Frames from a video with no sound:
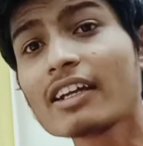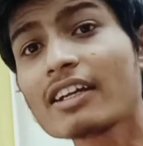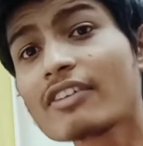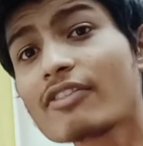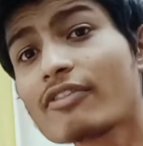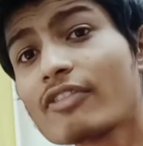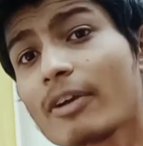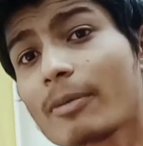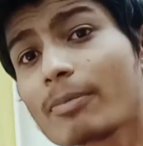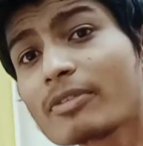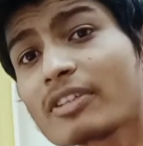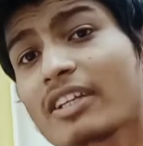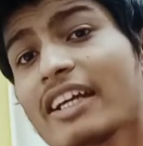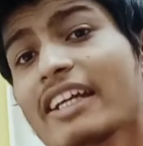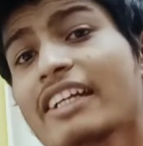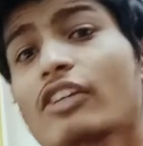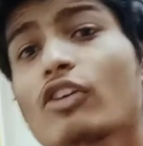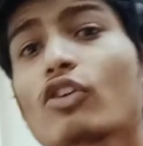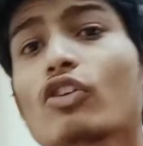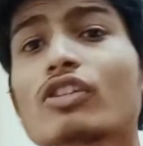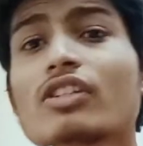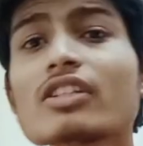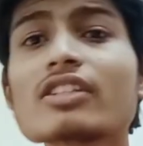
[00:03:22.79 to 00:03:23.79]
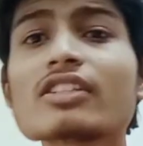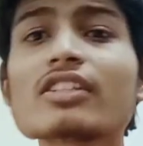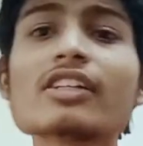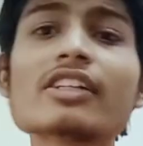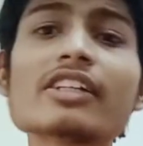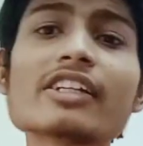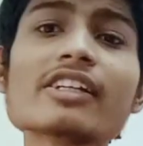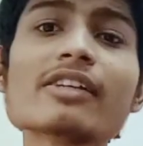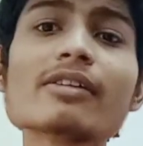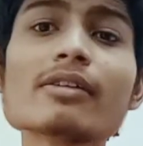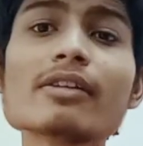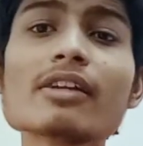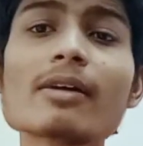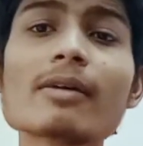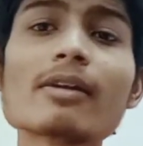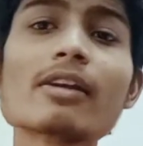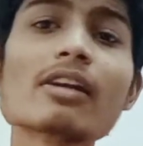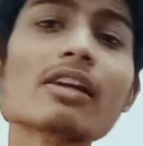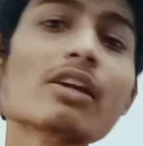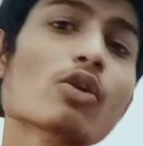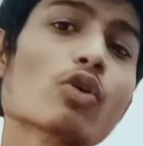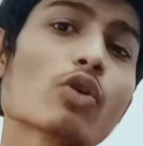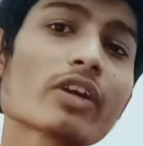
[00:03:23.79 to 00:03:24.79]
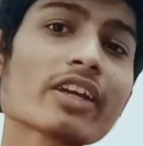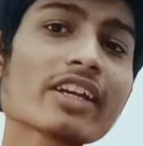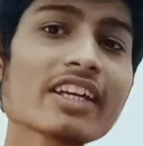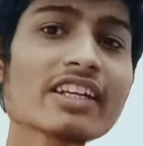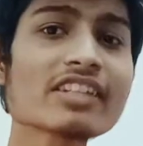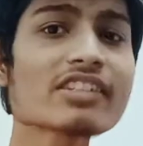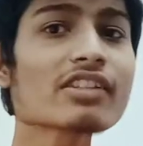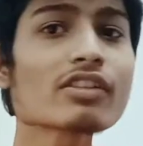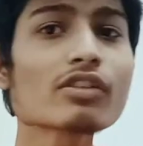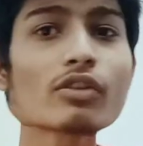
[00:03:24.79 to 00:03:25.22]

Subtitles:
website or the certain location